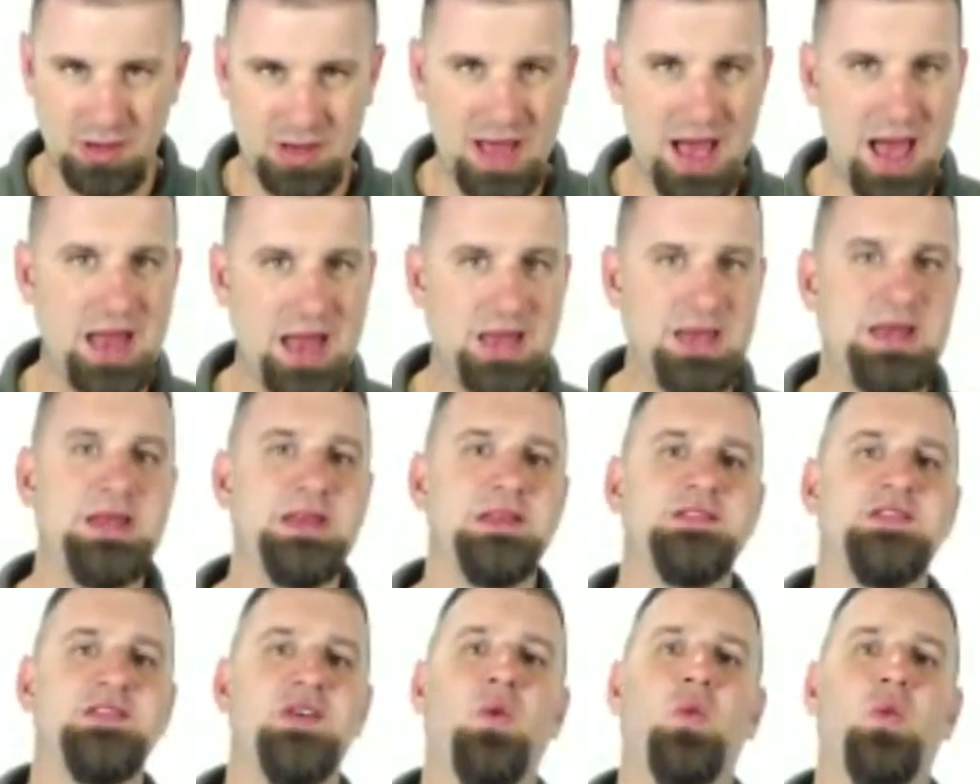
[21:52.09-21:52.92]
not
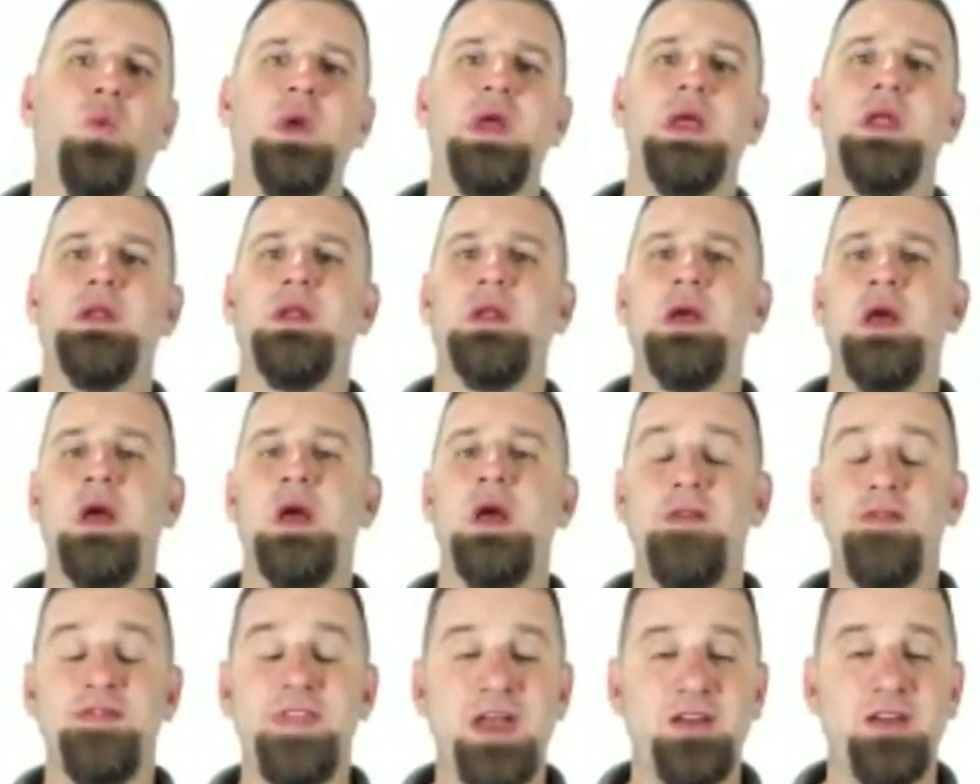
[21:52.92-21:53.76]
needing to win
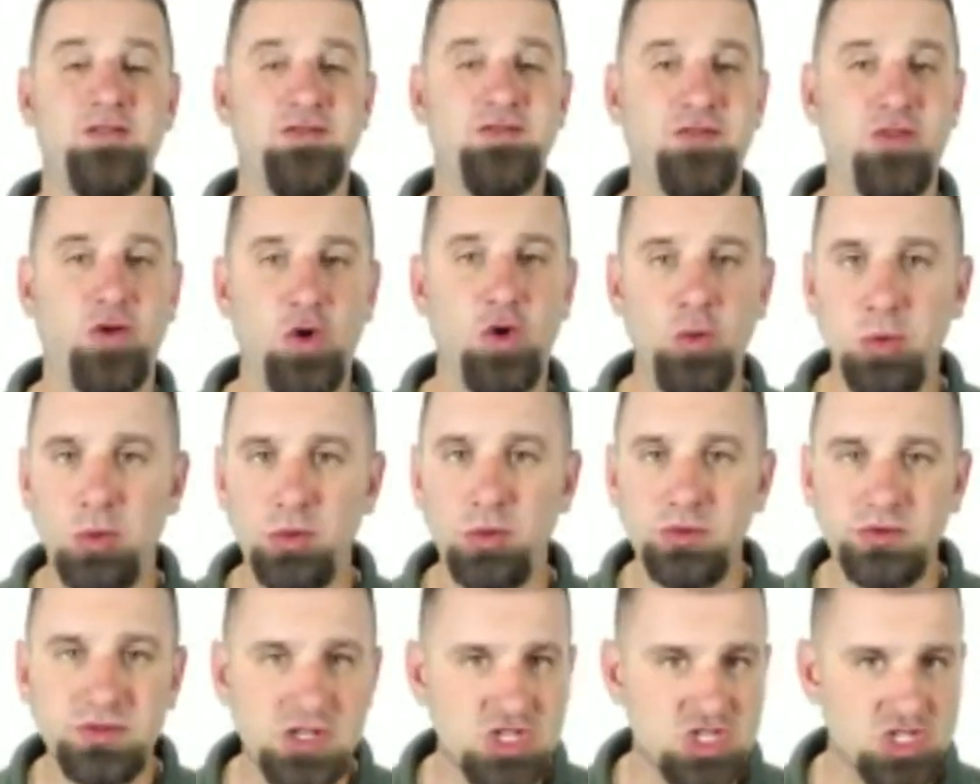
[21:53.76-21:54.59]
that verbal
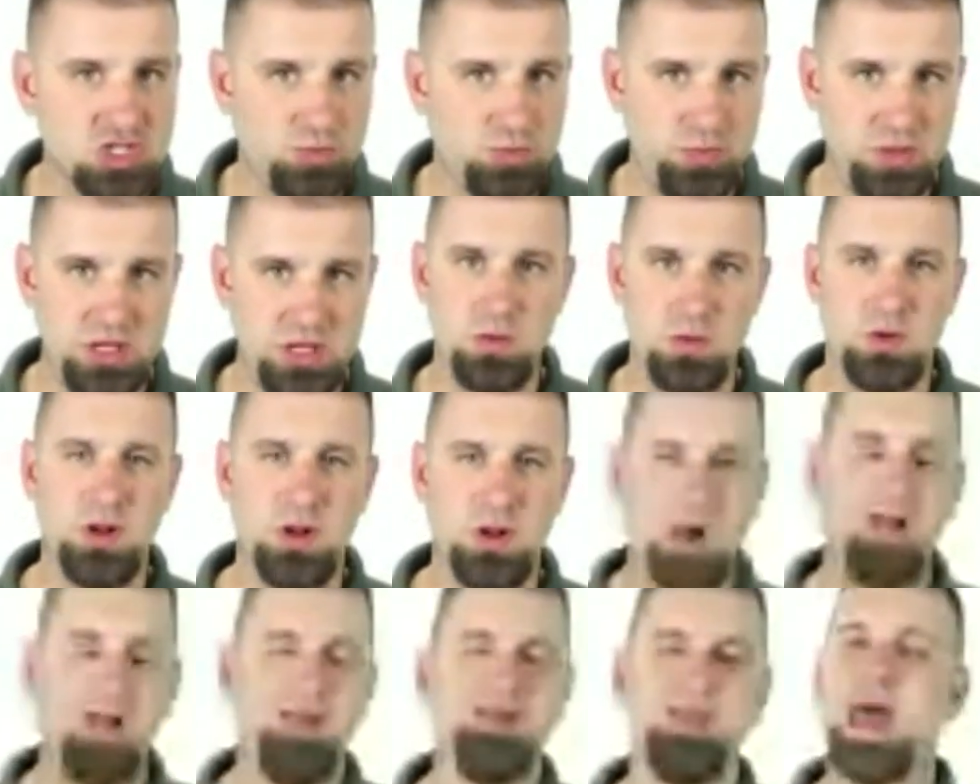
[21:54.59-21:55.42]
dispute,
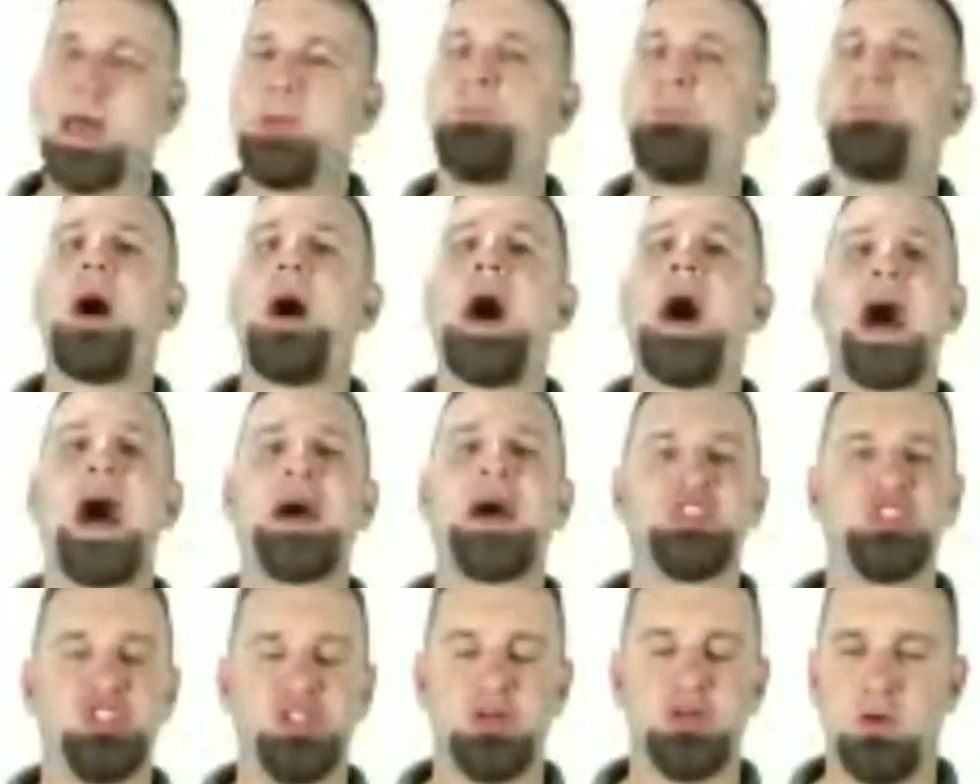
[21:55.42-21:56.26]
that
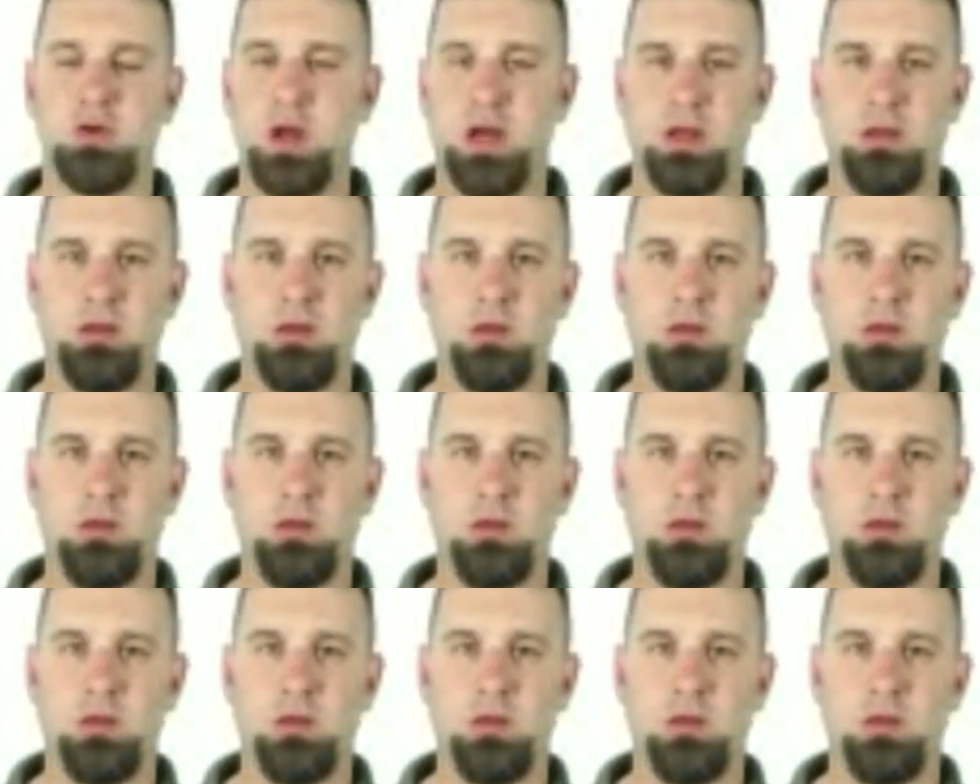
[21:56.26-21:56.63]
posturing.